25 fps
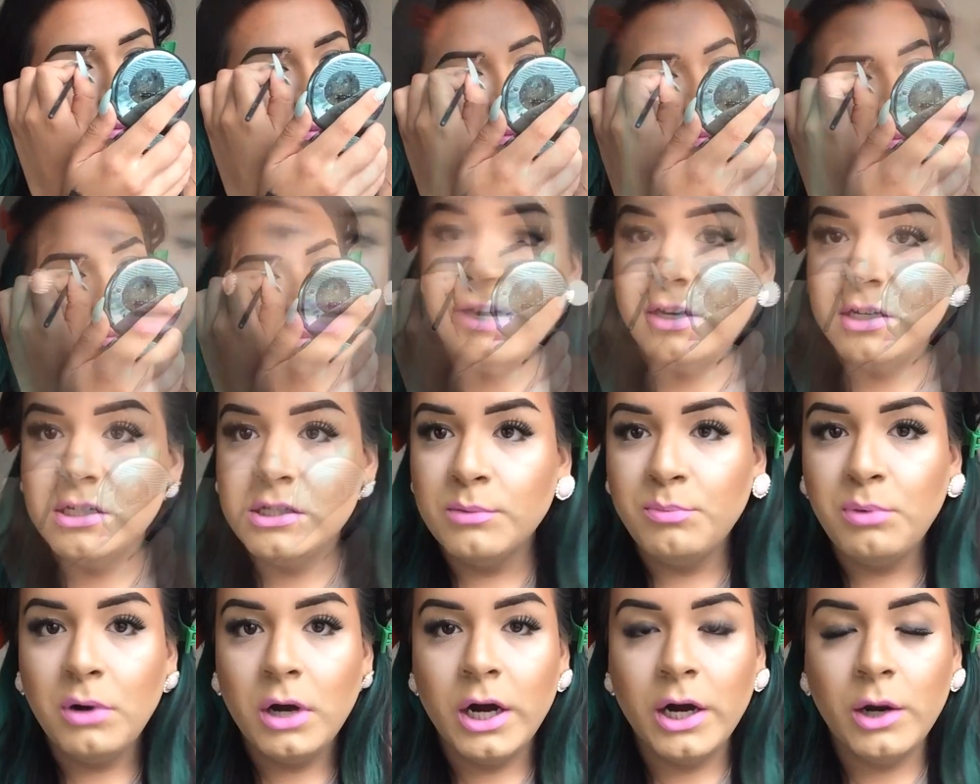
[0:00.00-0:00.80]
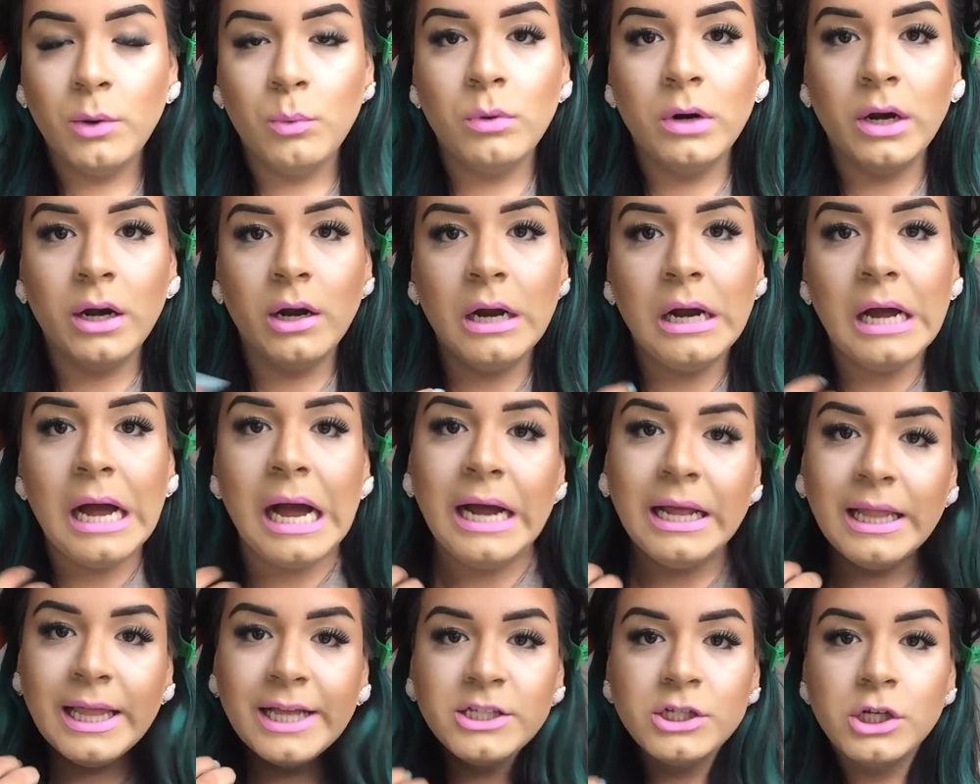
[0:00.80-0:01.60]
So here's the part where
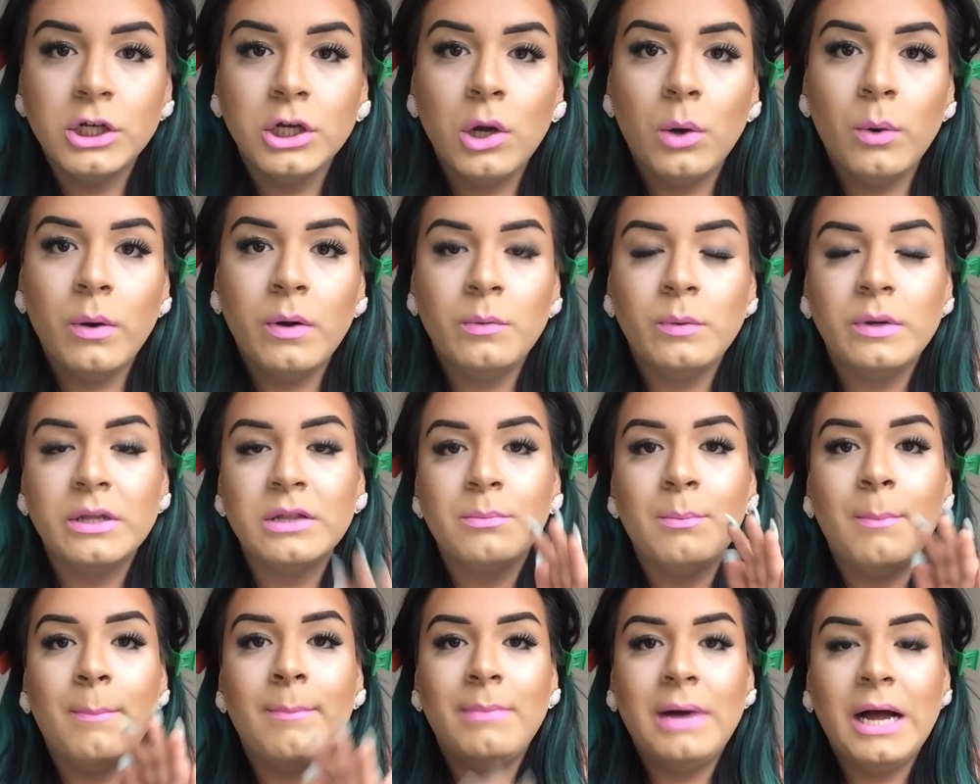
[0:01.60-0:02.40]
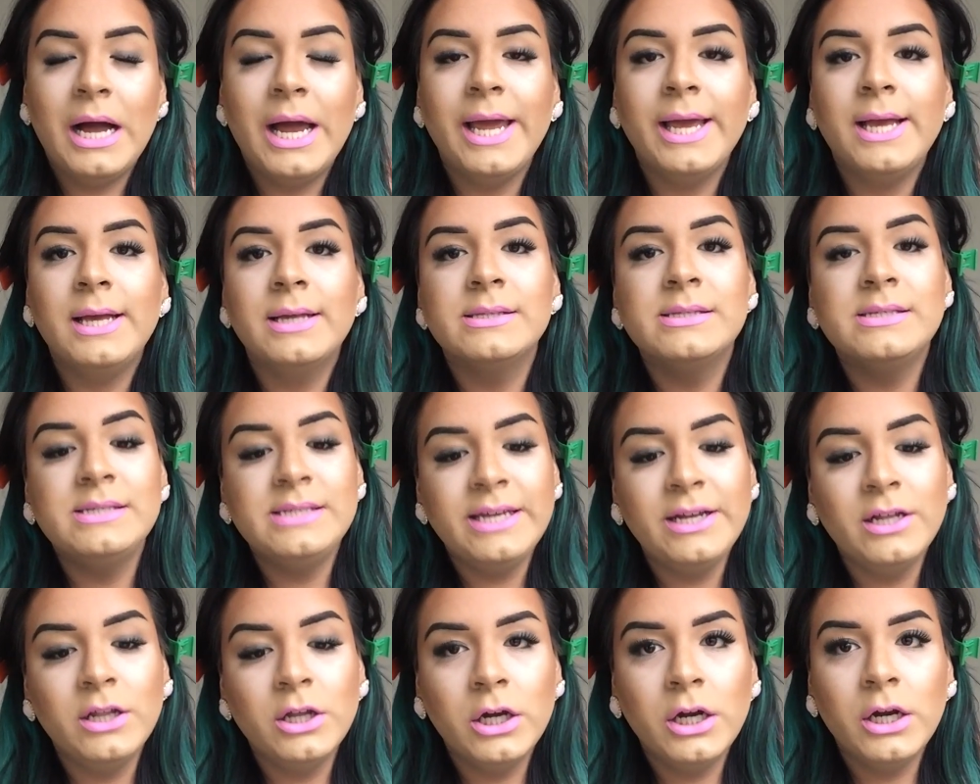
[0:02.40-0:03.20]
I like to go in with my
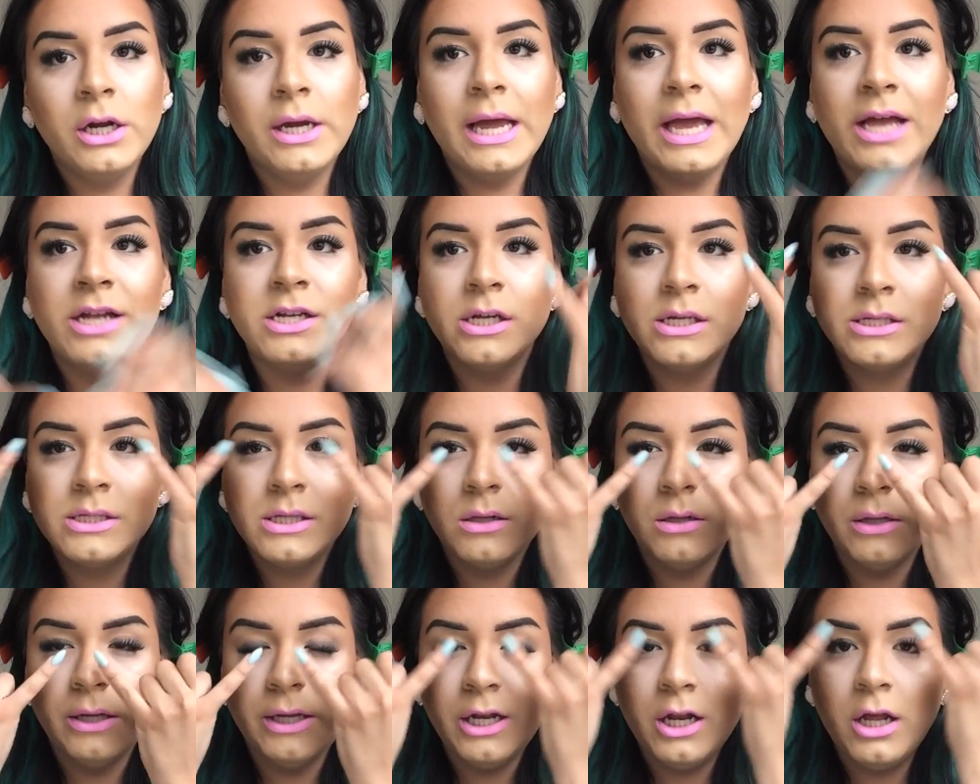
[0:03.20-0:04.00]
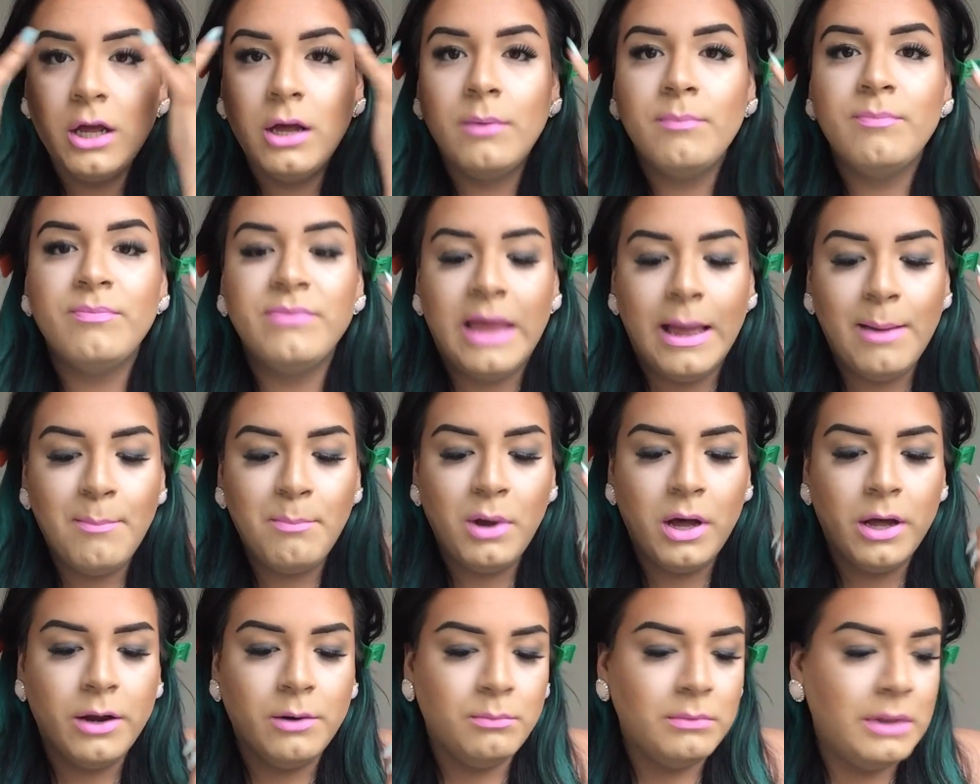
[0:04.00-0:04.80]
concealer and just clean up that
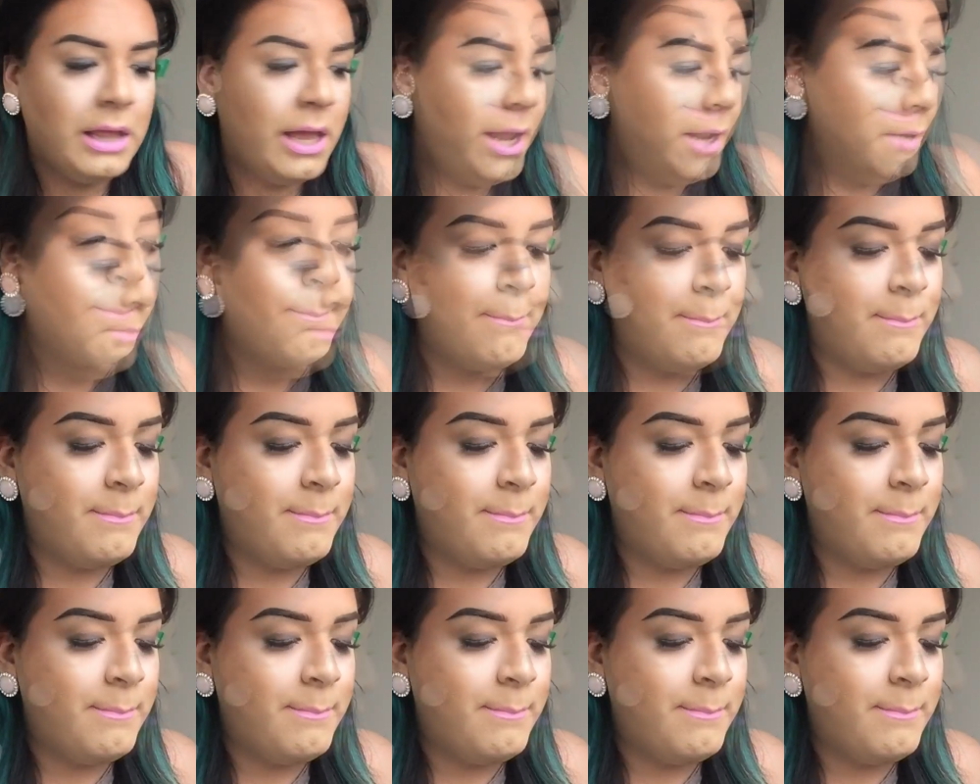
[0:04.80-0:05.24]
bottom line.